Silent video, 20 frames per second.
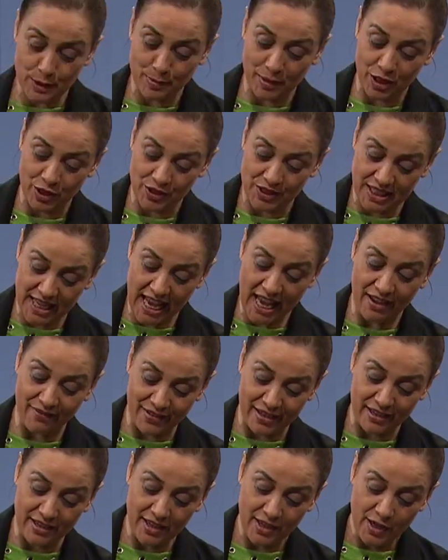because
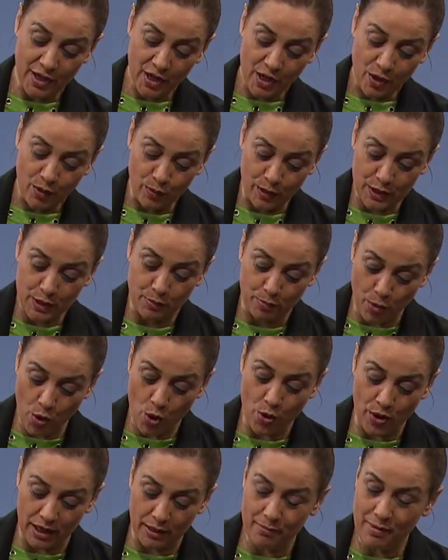David was
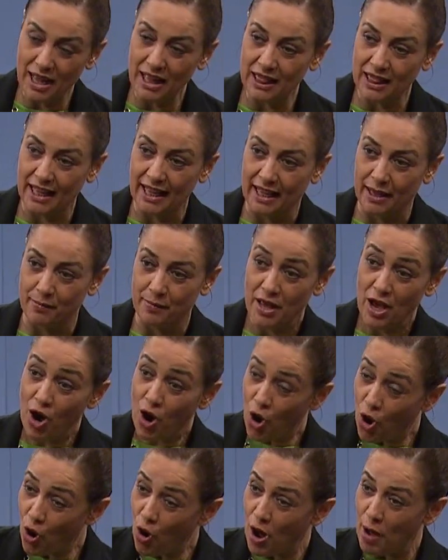born in Bethlehem.
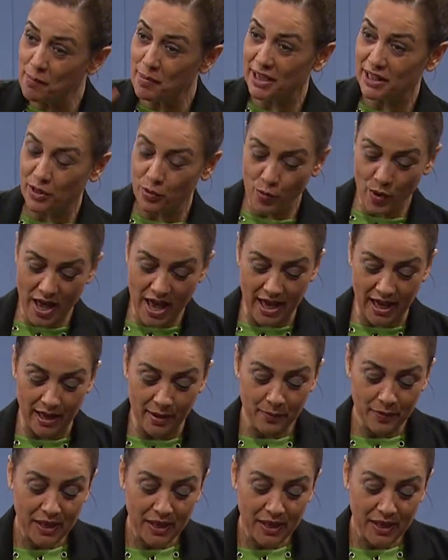Oh, and by the way,